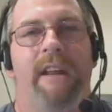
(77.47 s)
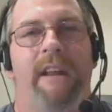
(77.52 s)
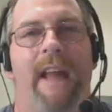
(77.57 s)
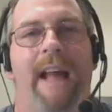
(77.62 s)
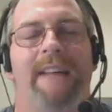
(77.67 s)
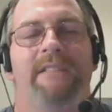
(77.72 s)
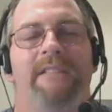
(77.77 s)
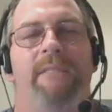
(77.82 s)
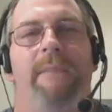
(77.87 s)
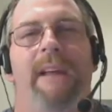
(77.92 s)
It
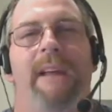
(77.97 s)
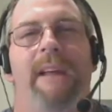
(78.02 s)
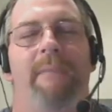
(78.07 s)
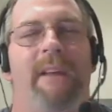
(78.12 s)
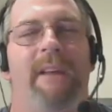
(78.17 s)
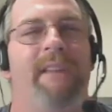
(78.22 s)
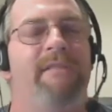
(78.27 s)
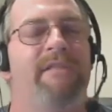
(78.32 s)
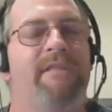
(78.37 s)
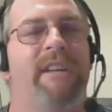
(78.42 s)
has to be, I
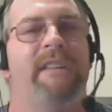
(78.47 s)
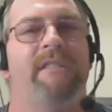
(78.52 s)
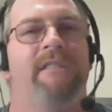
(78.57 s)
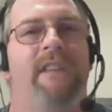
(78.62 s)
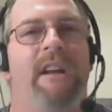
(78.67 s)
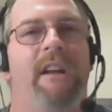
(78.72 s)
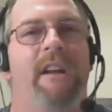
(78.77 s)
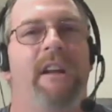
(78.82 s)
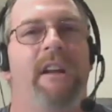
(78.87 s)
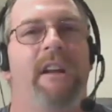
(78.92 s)
believe,
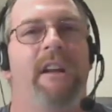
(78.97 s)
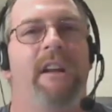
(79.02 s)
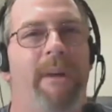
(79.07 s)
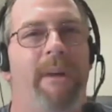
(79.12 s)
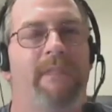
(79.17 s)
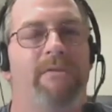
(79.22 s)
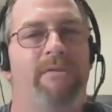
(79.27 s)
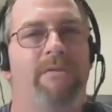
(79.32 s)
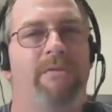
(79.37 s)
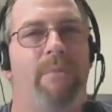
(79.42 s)
1,600
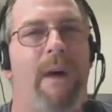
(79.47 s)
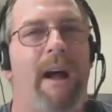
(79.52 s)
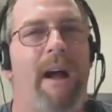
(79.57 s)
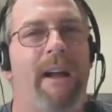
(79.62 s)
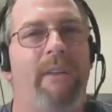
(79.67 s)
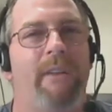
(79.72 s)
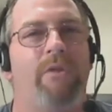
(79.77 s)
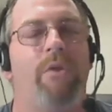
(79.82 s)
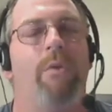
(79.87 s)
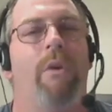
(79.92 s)
pixels
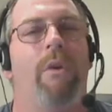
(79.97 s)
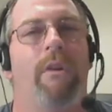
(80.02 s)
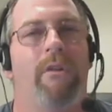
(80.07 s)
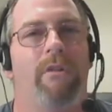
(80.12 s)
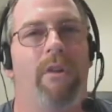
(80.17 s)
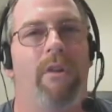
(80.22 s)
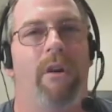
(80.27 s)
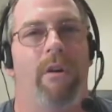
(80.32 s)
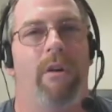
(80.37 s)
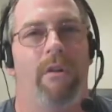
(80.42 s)
wide,
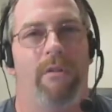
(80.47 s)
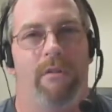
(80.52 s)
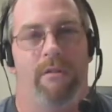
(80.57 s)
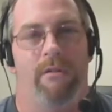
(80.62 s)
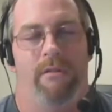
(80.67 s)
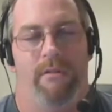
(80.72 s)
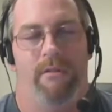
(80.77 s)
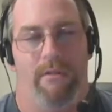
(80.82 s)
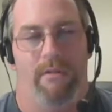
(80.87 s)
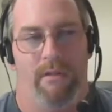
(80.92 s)
200 tall.
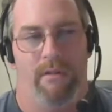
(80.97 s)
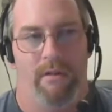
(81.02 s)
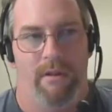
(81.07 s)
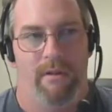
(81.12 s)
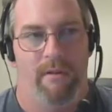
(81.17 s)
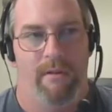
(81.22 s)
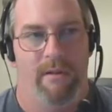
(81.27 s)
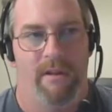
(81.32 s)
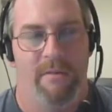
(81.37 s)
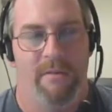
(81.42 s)

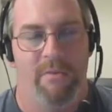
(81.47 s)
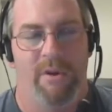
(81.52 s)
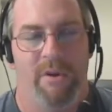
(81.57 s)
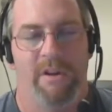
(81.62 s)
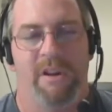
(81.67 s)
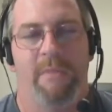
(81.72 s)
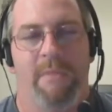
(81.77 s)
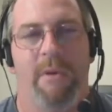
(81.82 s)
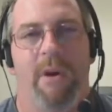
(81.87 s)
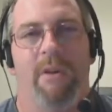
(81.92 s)
Come
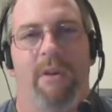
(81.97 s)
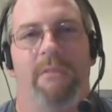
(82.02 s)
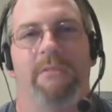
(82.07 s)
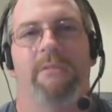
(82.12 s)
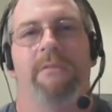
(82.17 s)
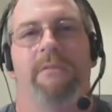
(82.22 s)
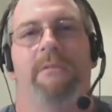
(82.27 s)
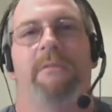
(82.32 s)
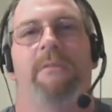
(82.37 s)
on, come on.